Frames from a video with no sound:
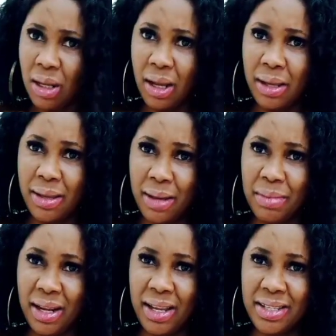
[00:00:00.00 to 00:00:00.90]
I
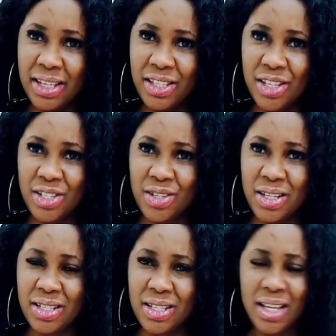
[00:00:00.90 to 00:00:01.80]
am a lady in
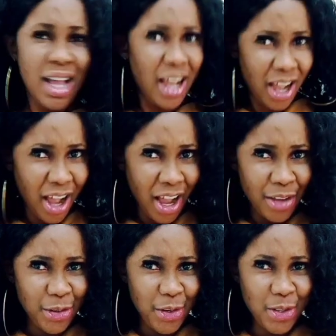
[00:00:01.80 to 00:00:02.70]
distress.
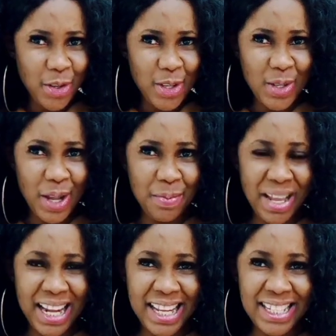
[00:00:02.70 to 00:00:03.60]
Are you not going to help
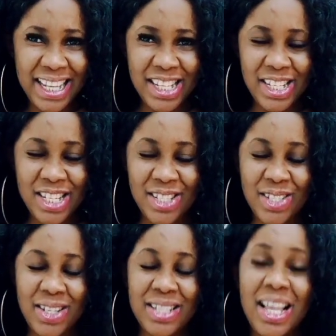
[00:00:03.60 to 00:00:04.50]
a lady in
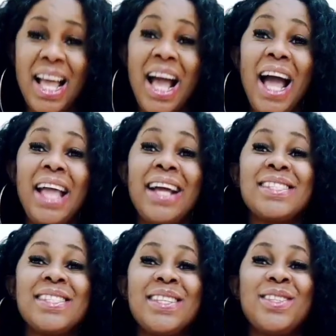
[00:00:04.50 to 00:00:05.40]
distress? I can
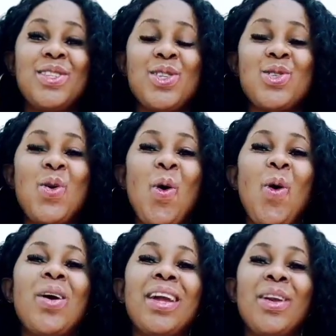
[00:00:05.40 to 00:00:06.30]
certainly just go
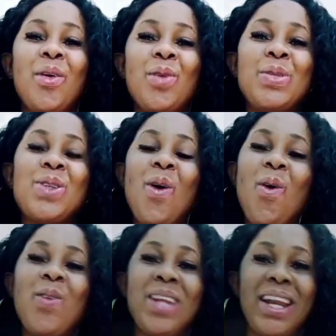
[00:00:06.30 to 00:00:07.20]
on and on with
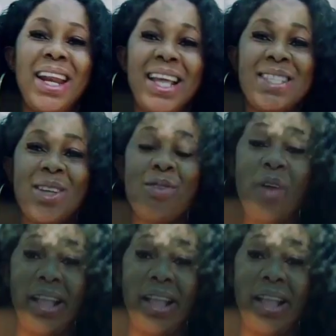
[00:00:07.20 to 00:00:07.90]
all the lines of